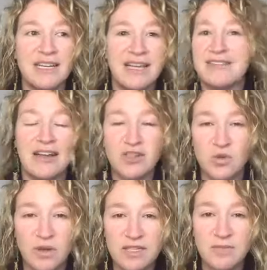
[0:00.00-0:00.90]

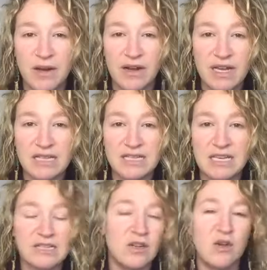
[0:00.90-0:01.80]
sexual
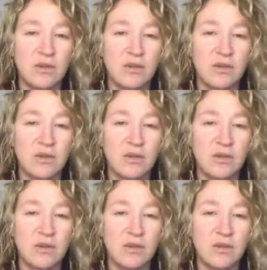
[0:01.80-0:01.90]
experiences and our